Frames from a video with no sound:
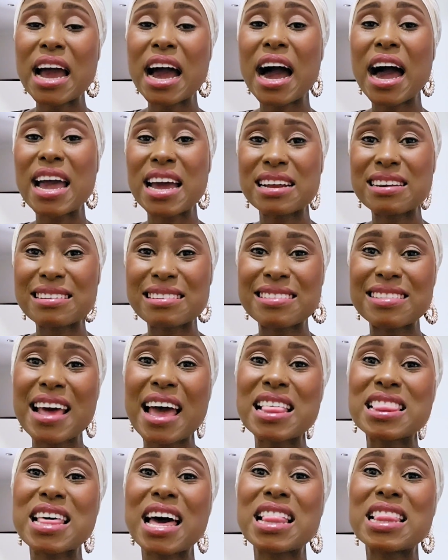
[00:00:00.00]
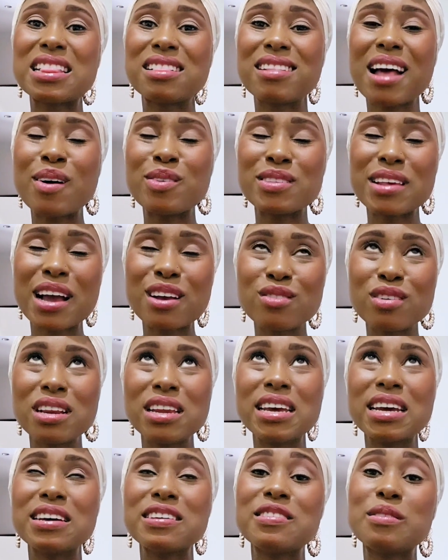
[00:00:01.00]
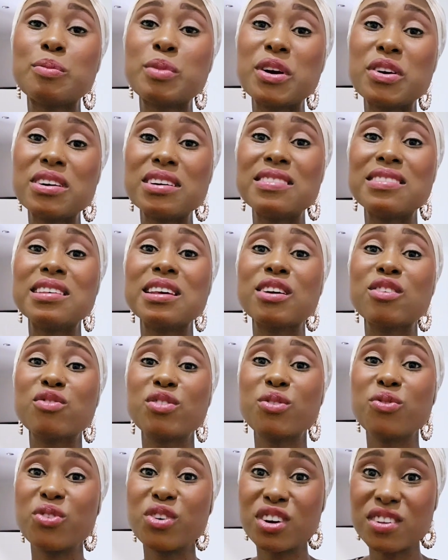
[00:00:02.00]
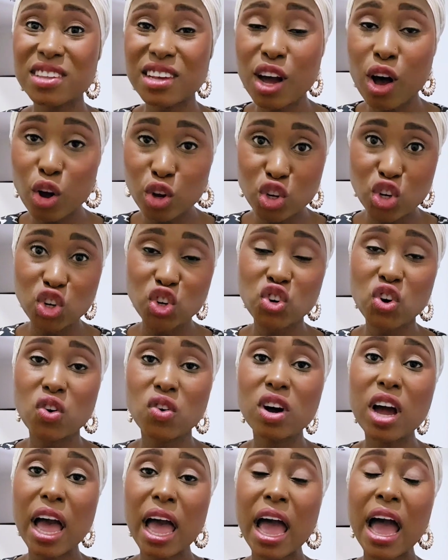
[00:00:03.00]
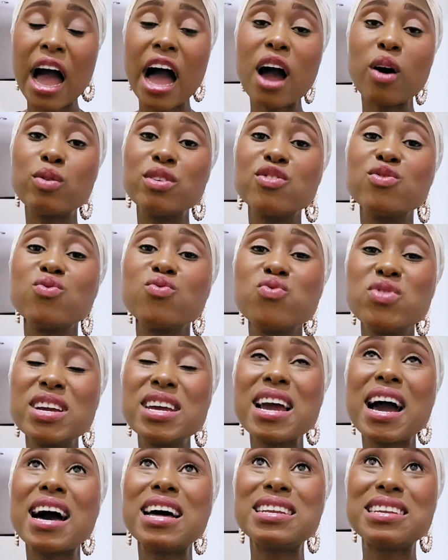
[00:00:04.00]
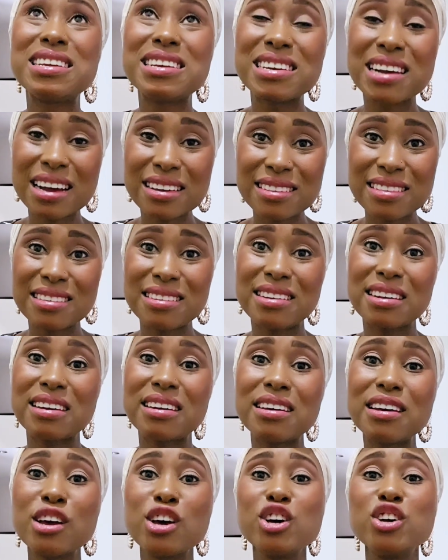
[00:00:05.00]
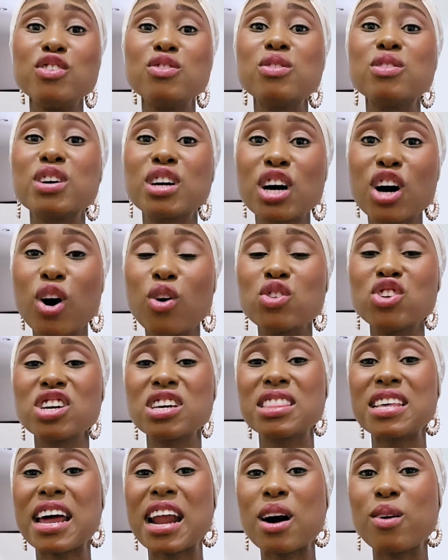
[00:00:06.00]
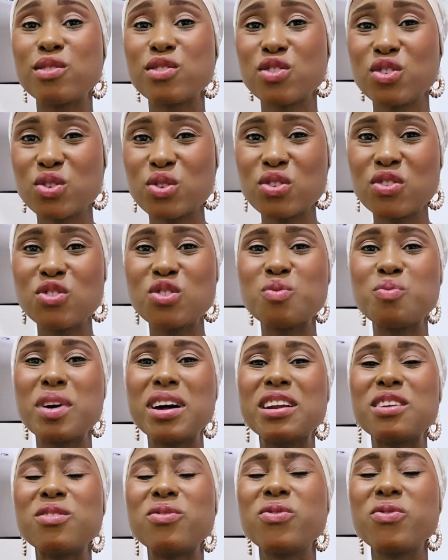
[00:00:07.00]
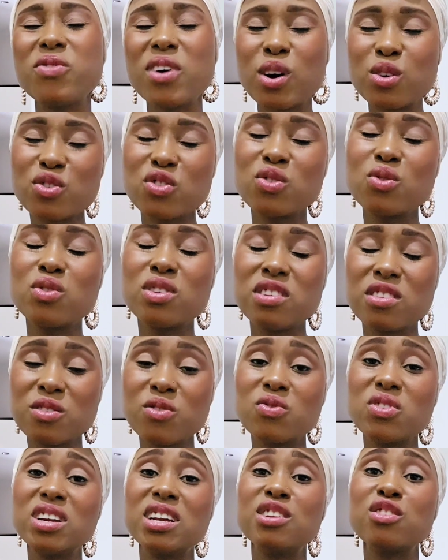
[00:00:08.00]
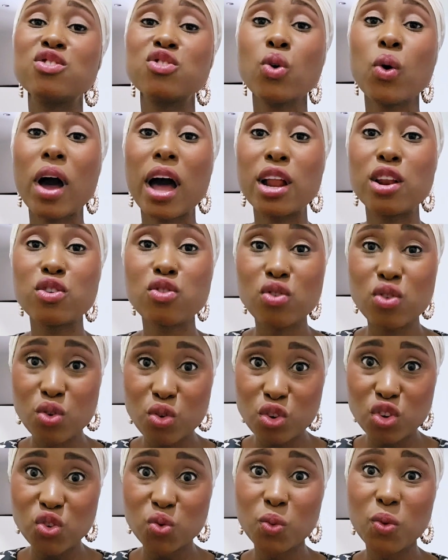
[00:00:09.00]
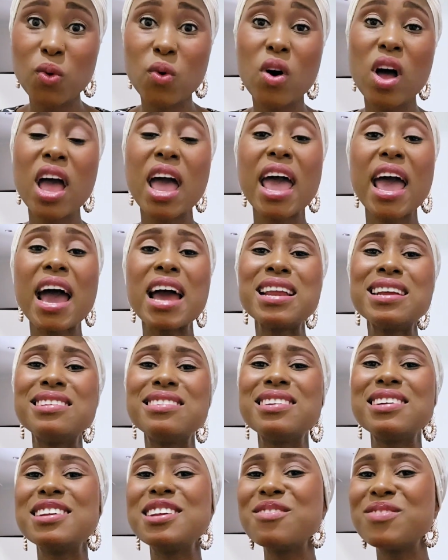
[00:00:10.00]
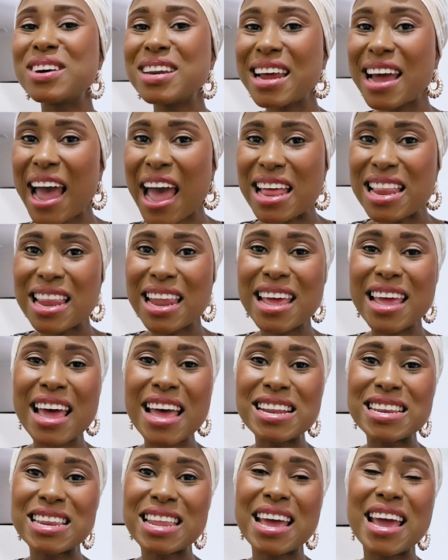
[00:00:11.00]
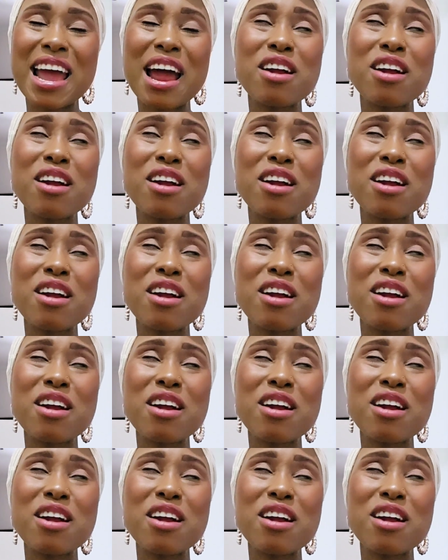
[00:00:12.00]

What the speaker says: I understand that I was actually experiencing reverse culture shock. I was readjusting to the culture that I was used to, but it felt so different and so unusual. And it didn't even end there.